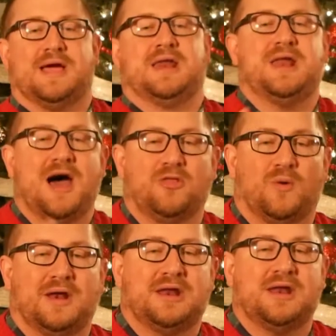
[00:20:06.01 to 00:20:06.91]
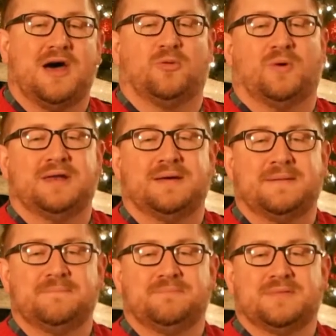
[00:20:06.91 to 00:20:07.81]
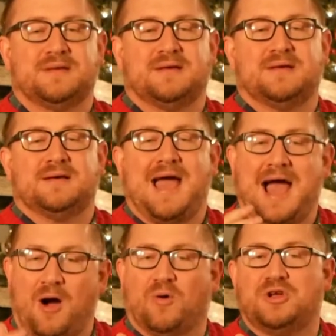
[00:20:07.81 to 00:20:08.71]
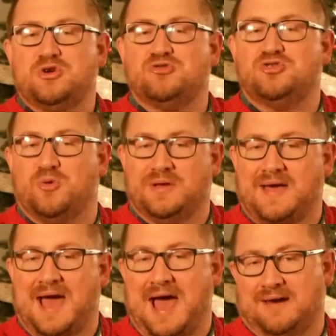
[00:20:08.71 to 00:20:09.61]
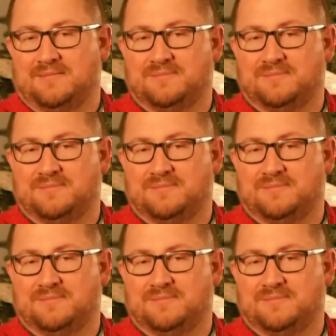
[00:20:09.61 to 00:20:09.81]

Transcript: and another one, and another one. How are you doing that?